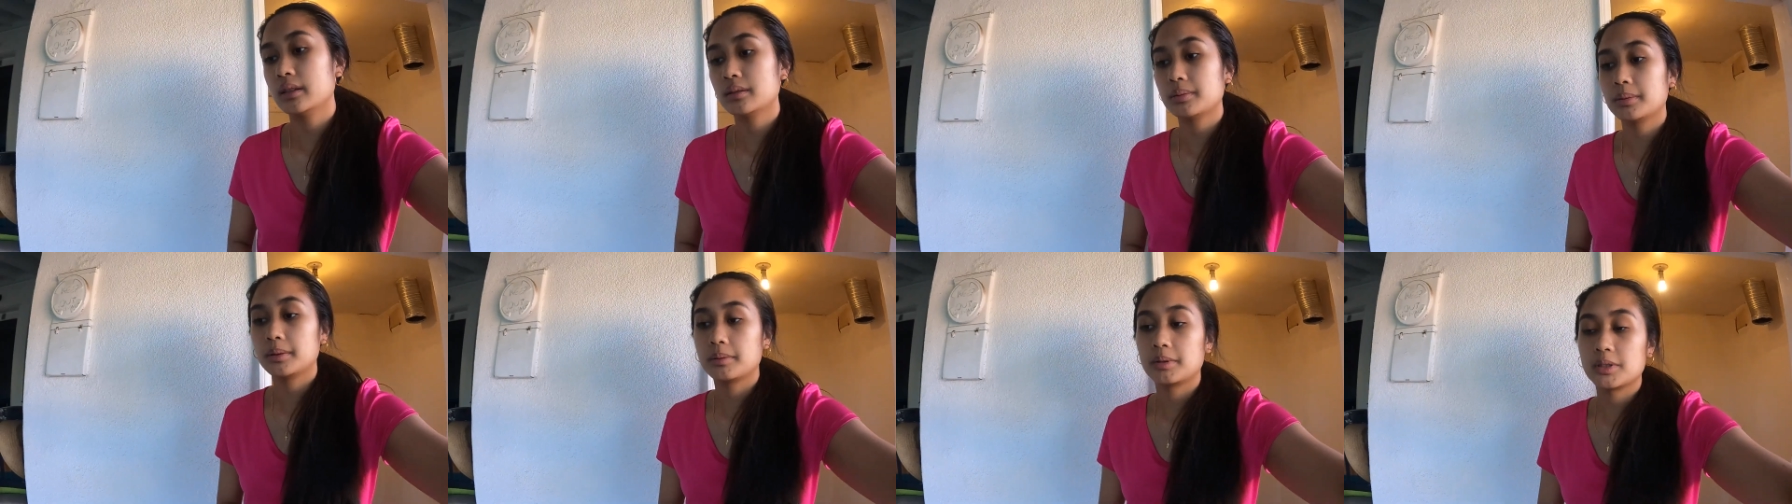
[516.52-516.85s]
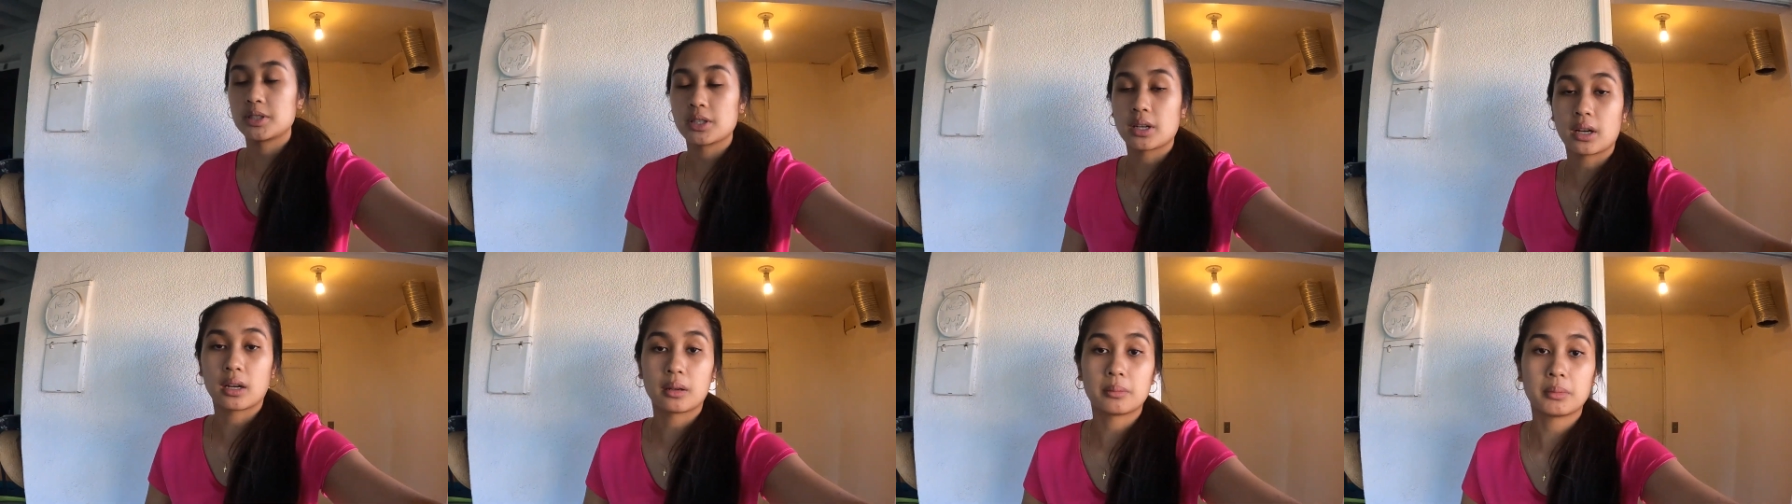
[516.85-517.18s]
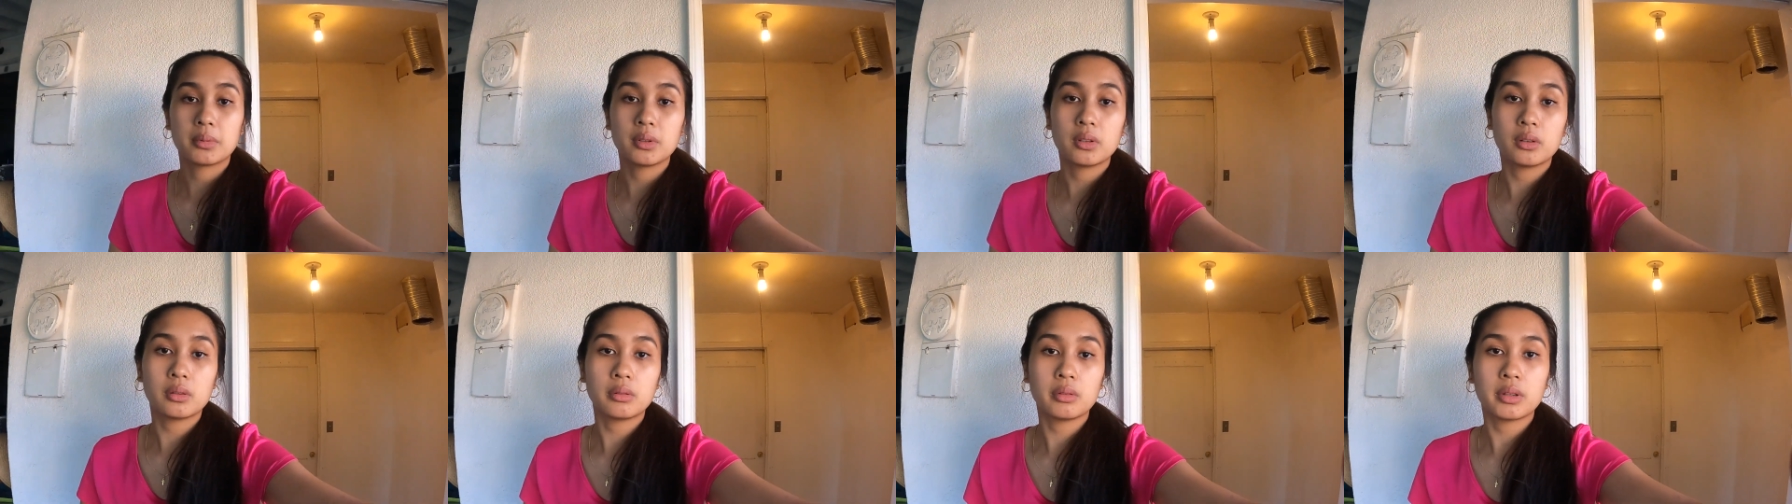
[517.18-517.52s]
That's pretty much it. I'm
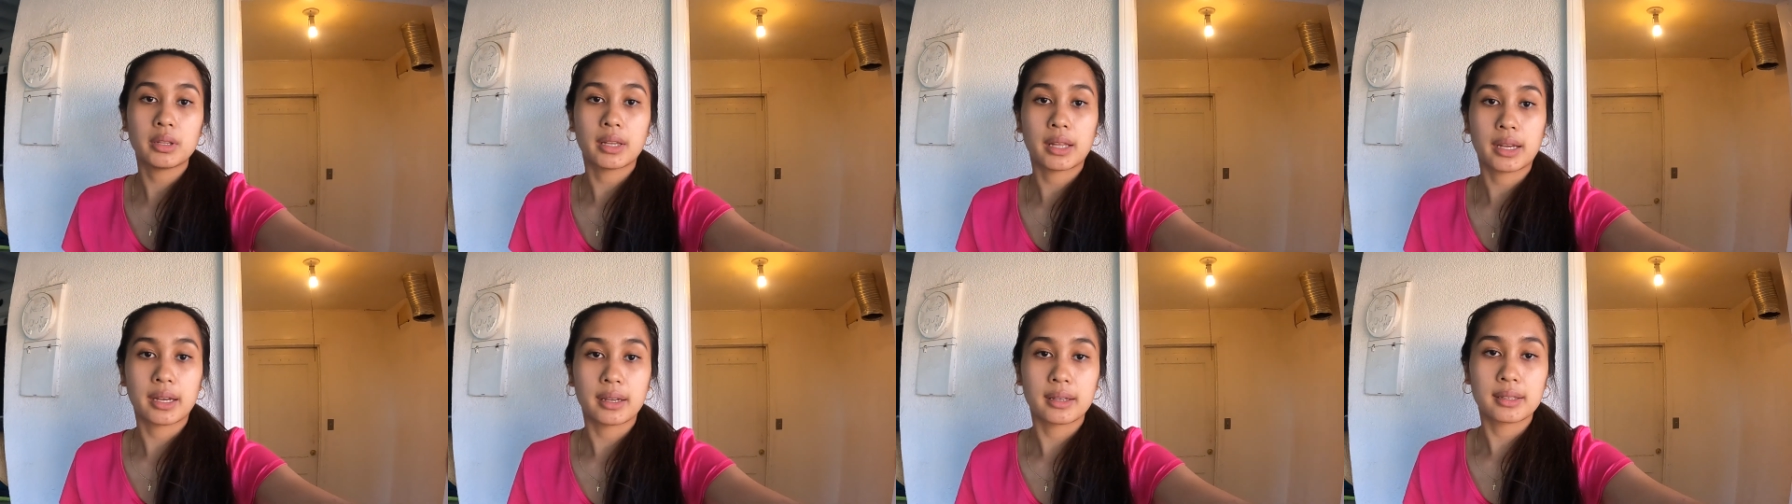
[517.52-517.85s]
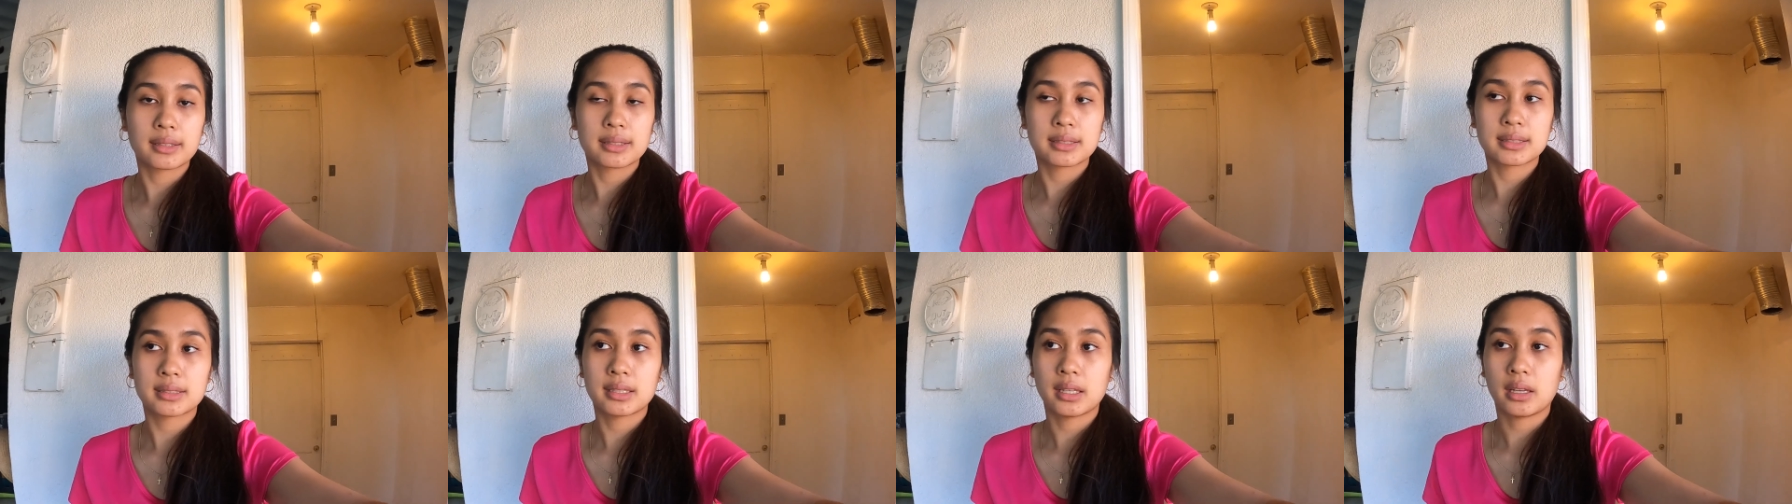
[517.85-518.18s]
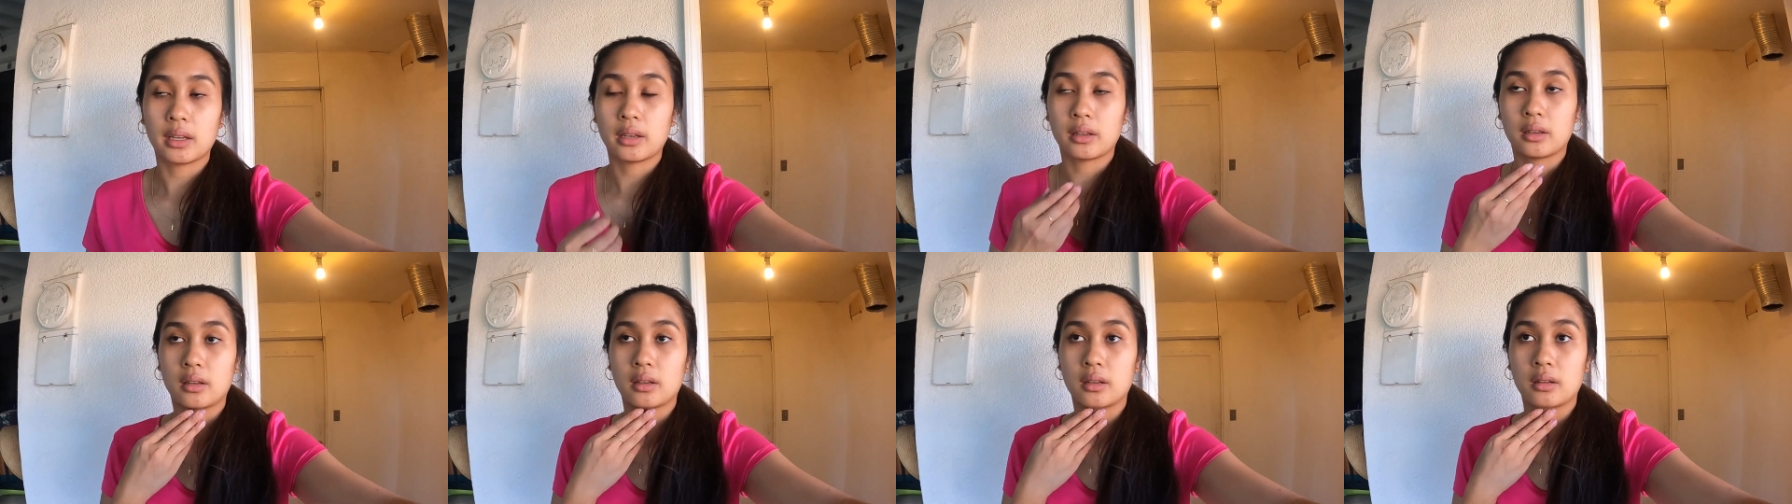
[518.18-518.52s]
gonna go relax
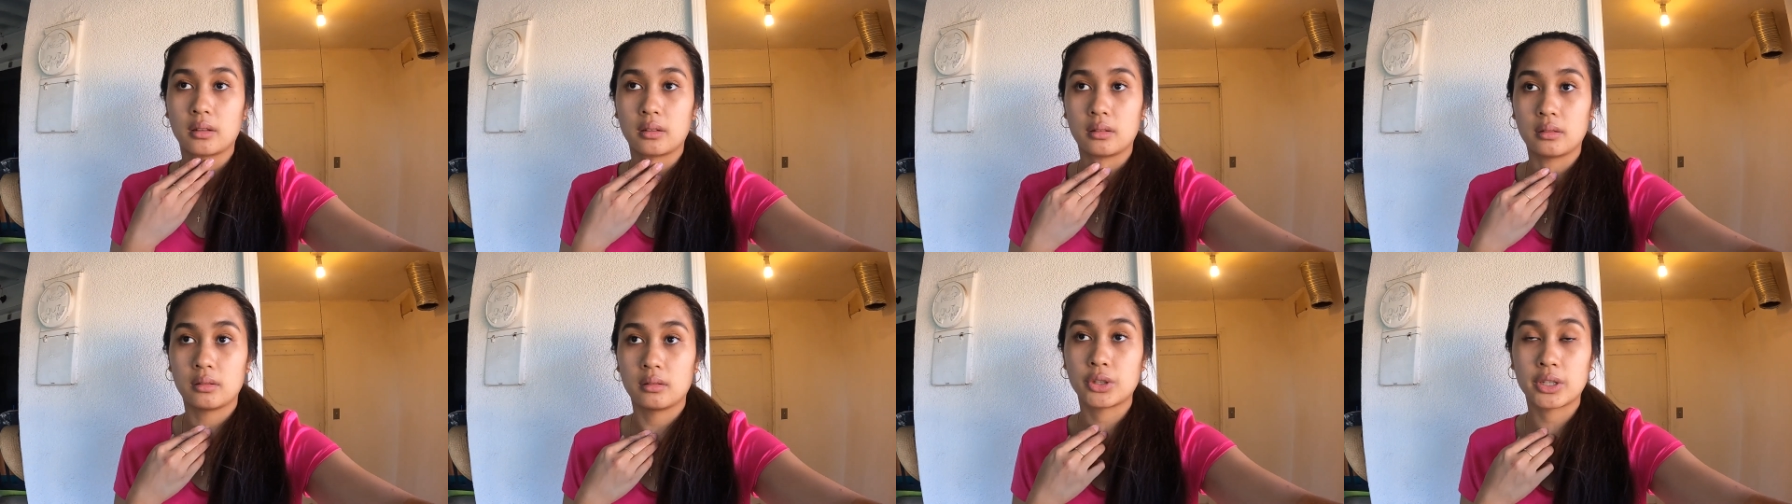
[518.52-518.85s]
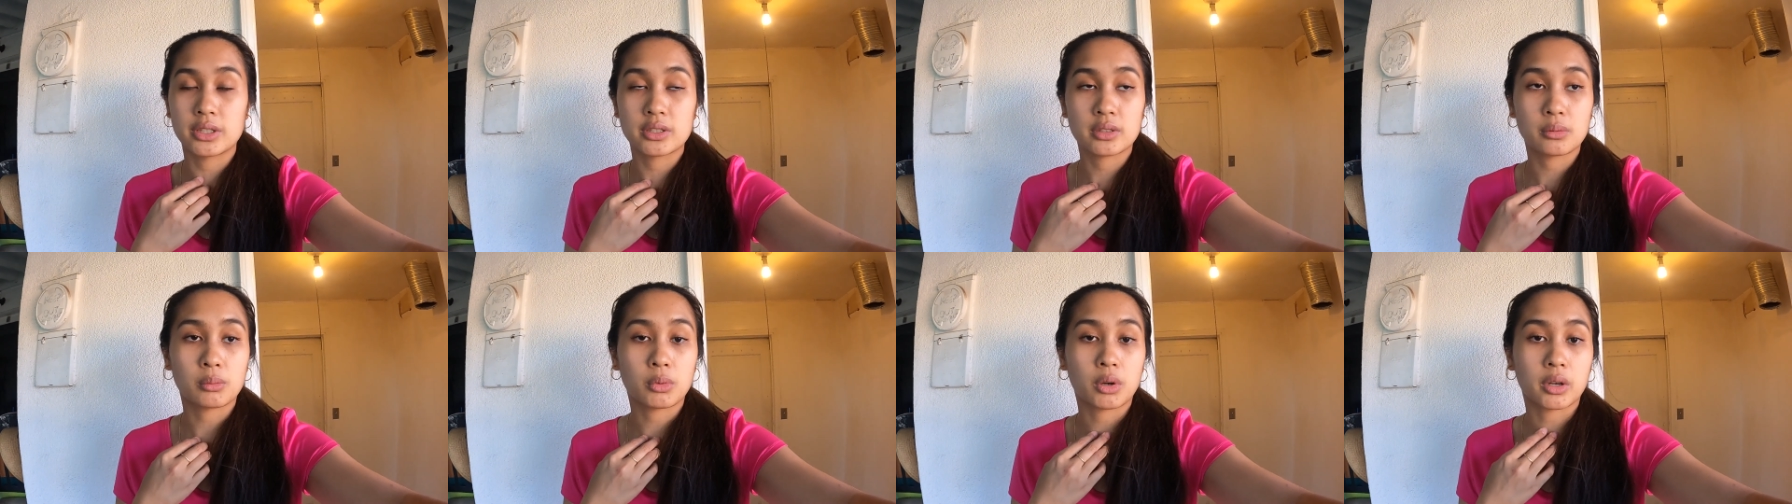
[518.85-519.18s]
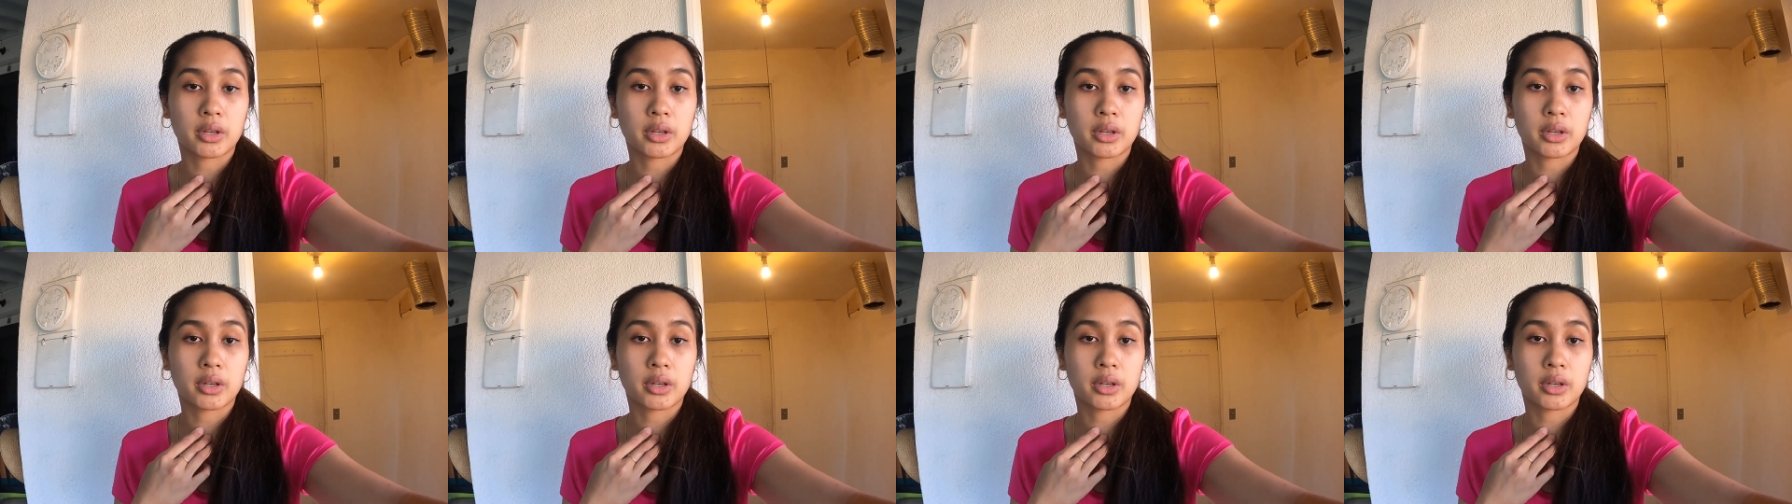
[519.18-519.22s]
and drink some